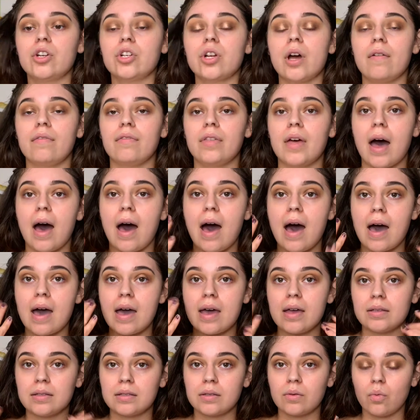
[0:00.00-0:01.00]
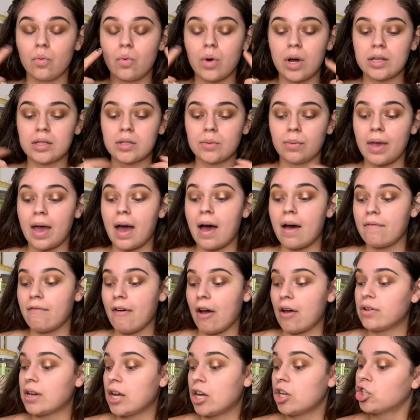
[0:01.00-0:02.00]
off the eyes once we have
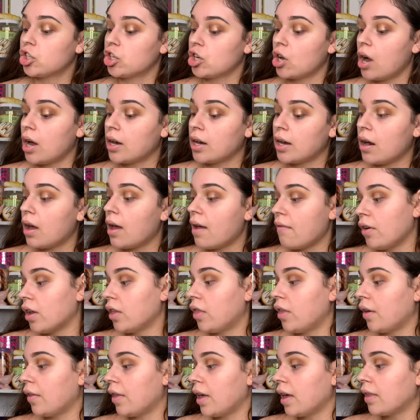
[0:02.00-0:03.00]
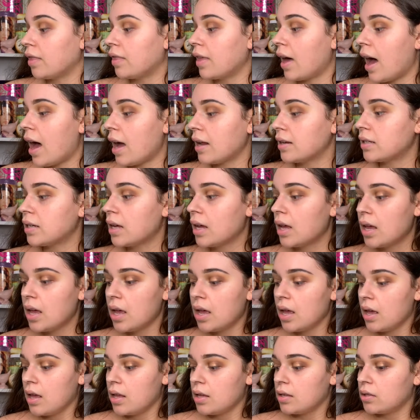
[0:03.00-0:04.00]
foundation on and everything like that.
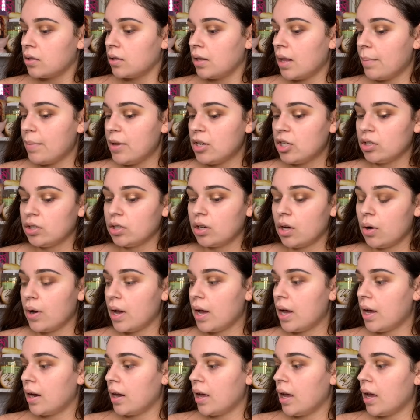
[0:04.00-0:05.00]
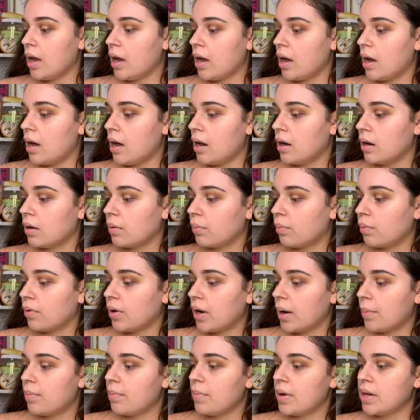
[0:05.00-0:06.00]
So let me just go ahead and
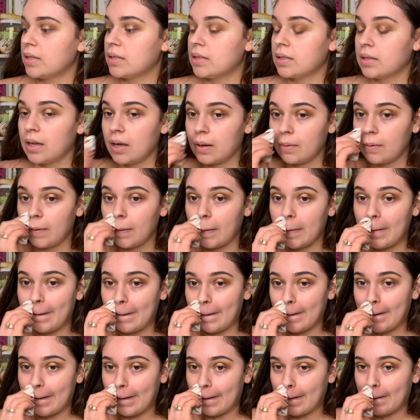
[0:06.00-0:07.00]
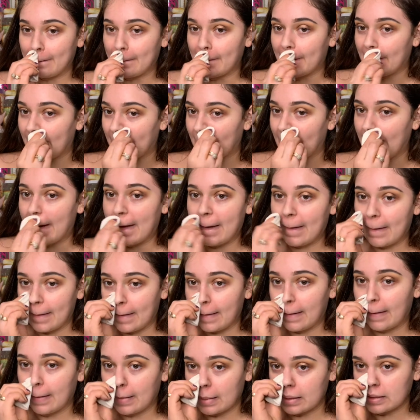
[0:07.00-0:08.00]
prep my skin really quick. I'm just
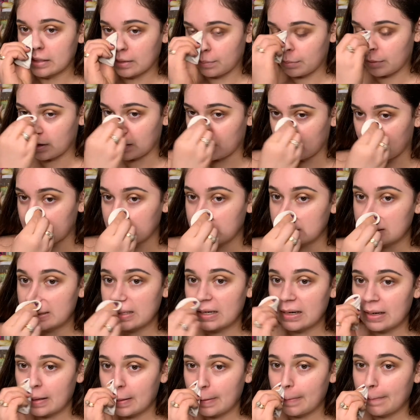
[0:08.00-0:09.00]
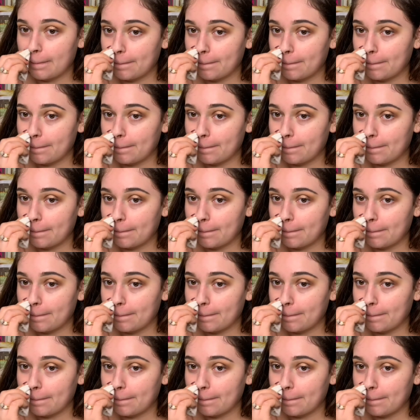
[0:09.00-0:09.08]
taking some cleanser